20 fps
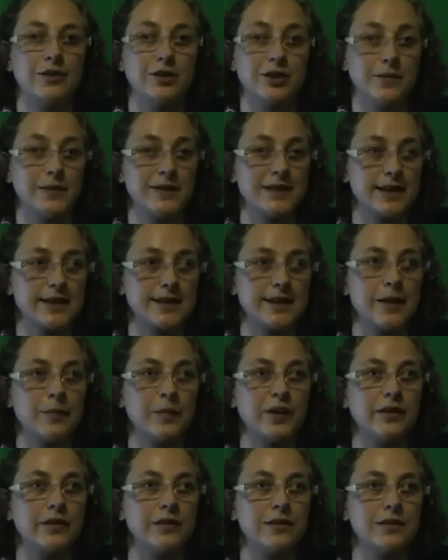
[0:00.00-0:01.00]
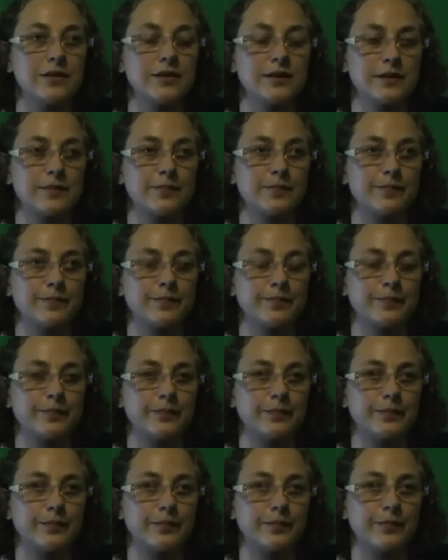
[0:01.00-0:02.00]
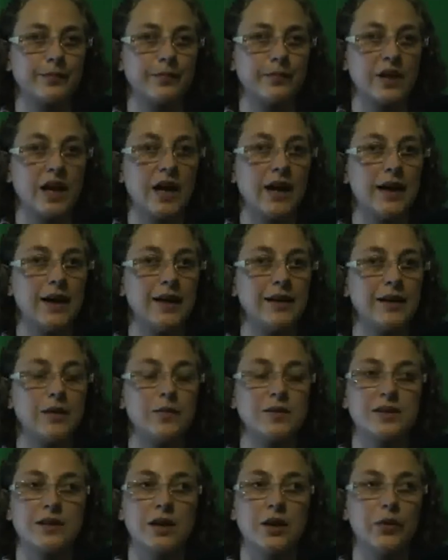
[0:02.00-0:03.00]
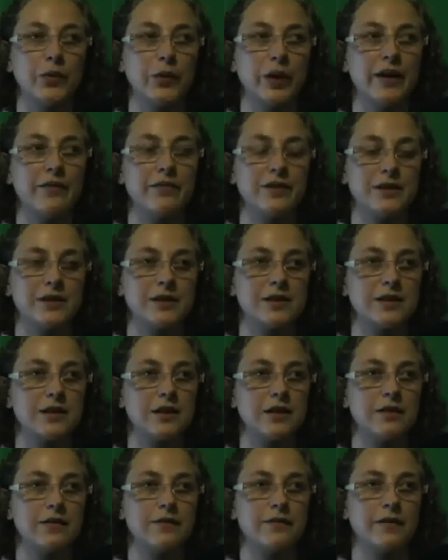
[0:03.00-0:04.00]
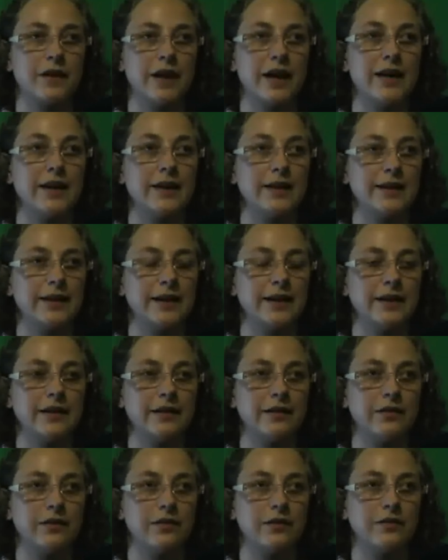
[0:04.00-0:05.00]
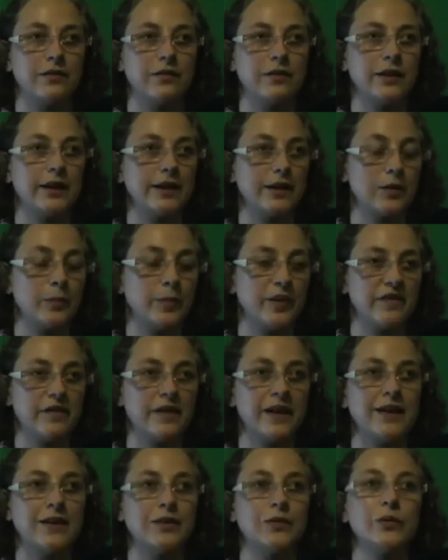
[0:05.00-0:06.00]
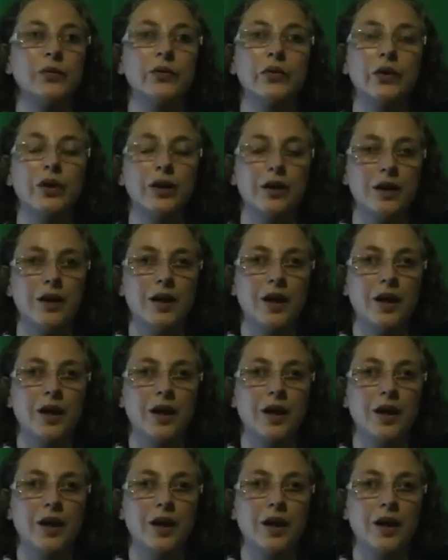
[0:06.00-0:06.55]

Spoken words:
She was examined, and there was no evidence of anything that could be found.